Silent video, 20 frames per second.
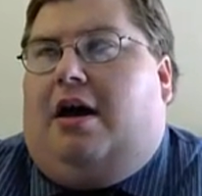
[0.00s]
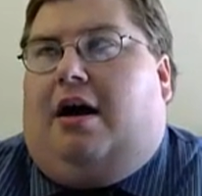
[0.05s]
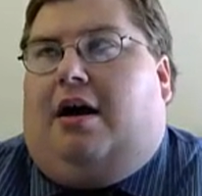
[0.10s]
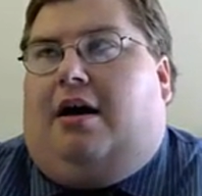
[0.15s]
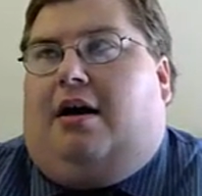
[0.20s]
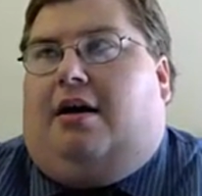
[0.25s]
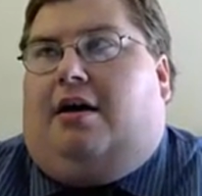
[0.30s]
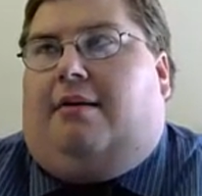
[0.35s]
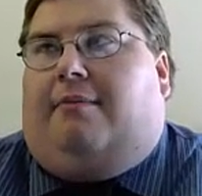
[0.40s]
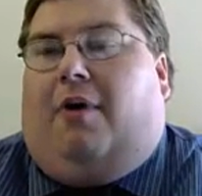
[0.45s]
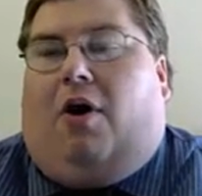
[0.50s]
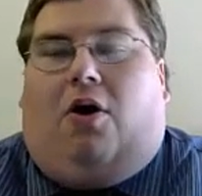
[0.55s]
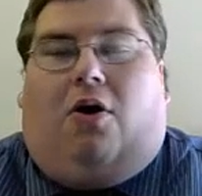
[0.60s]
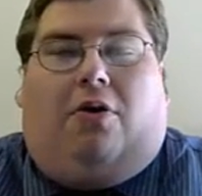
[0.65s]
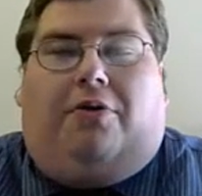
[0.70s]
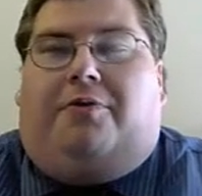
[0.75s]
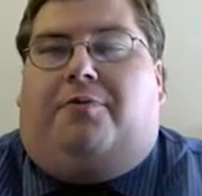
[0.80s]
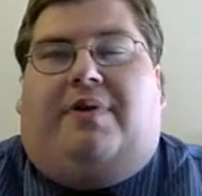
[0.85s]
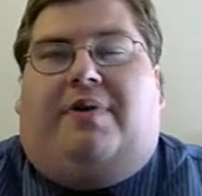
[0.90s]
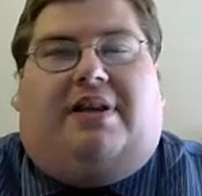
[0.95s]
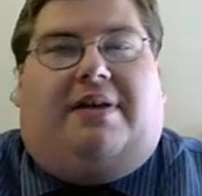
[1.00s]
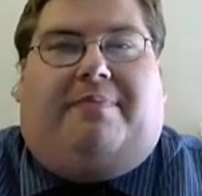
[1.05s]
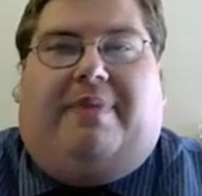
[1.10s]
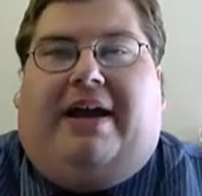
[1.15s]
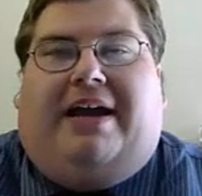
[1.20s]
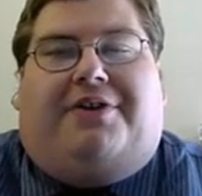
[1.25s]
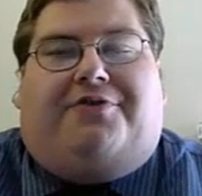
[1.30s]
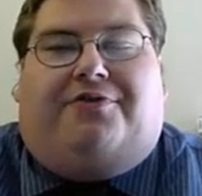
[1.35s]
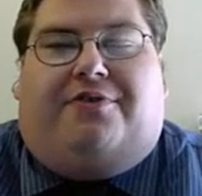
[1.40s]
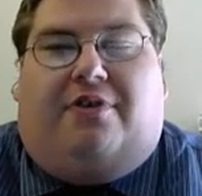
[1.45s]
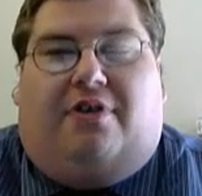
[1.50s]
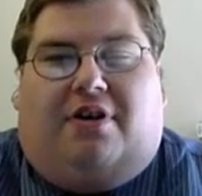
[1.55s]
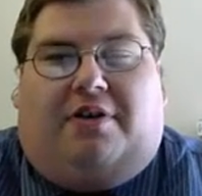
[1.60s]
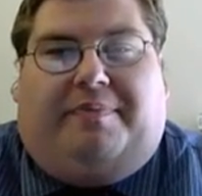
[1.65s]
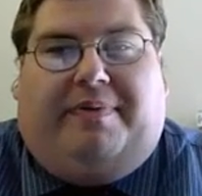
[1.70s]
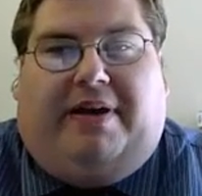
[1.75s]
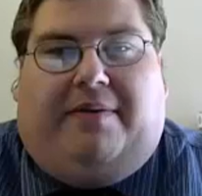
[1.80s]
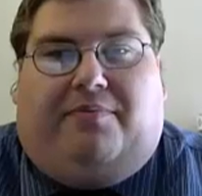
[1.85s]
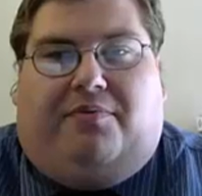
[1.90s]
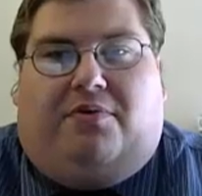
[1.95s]
All the really patriotic
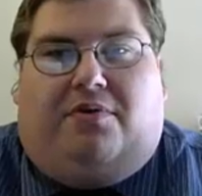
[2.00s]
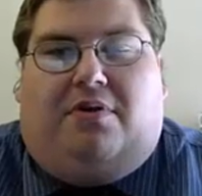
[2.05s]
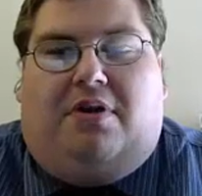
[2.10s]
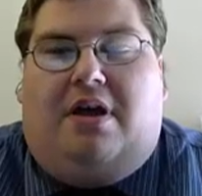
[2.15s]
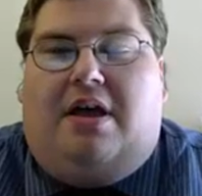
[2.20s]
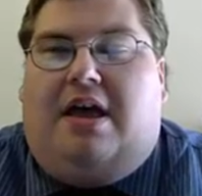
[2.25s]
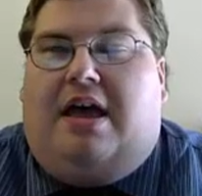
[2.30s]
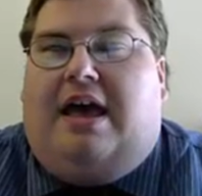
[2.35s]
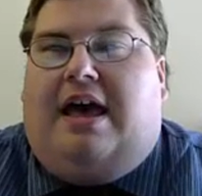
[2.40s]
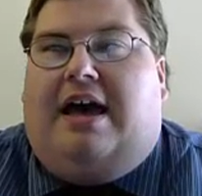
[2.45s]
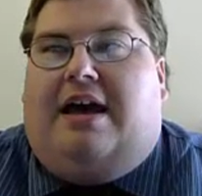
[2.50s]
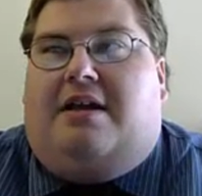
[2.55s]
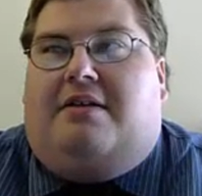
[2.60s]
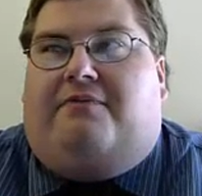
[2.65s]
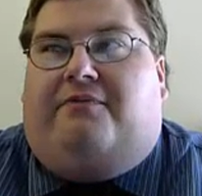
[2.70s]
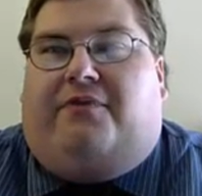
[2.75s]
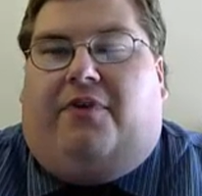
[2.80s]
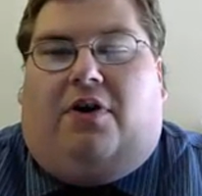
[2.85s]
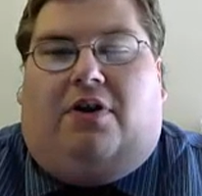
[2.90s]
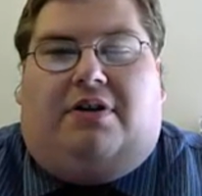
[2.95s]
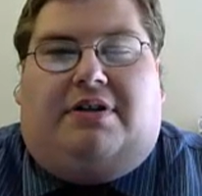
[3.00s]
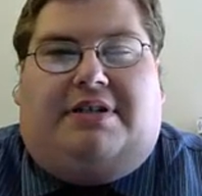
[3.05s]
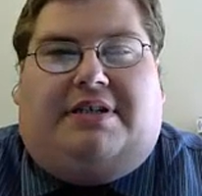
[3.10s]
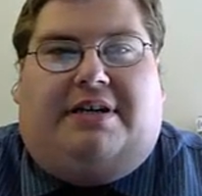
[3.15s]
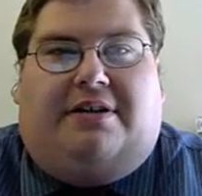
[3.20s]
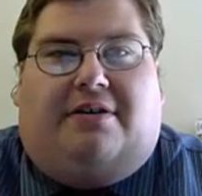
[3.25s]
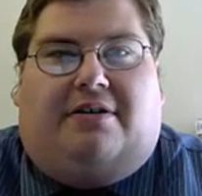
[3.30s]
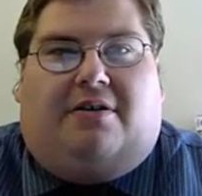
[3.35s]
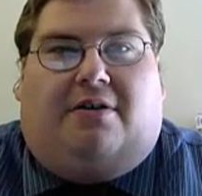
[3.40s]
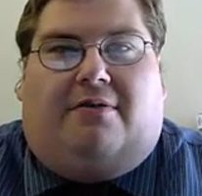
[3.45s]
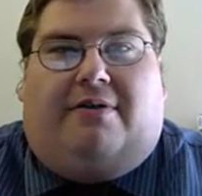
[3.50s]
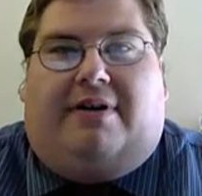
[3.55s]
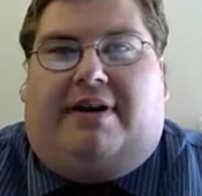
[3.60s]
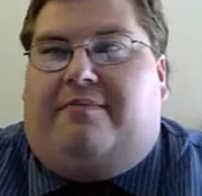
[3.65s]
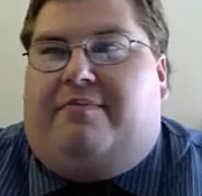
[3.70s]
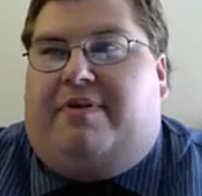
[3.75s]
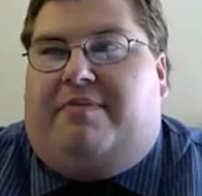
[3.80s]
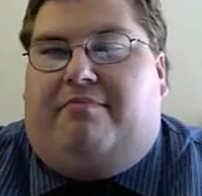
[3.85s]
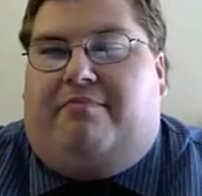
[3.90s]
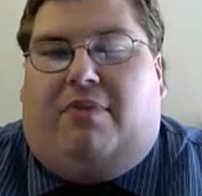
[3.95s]
people had volunteered already
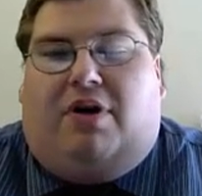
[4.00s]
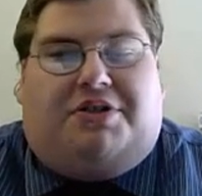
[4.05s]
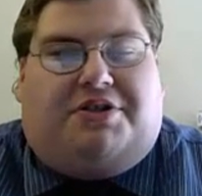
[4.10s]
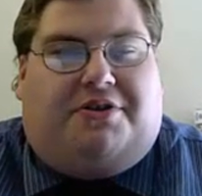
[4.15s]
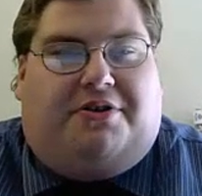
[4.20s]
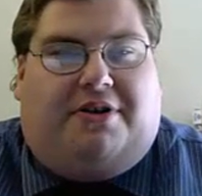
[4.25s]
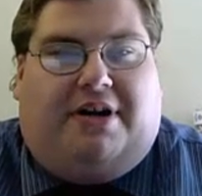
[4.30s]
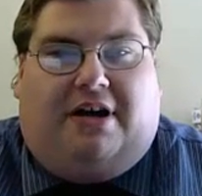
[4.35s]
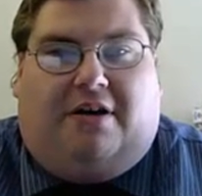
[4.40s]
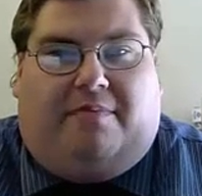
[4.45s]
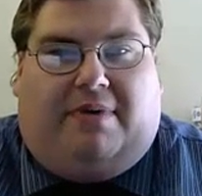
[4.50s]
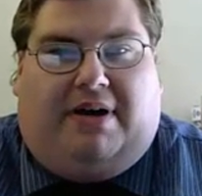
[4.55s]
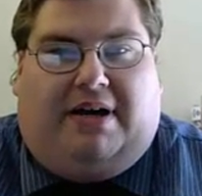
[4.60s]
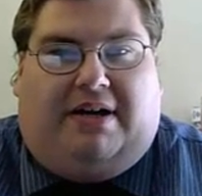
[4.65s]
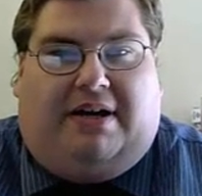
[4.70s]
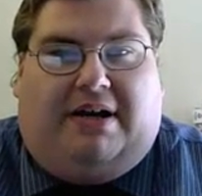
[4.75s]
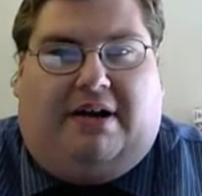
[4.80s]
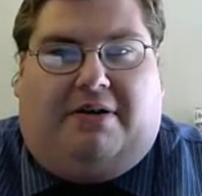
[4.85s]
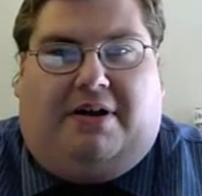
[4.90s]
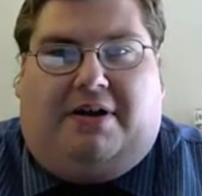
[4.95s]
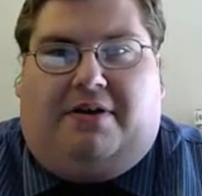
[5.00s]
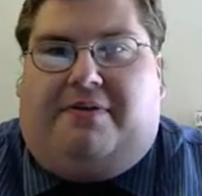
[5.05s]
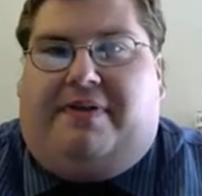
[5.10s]
and been mustered out by now.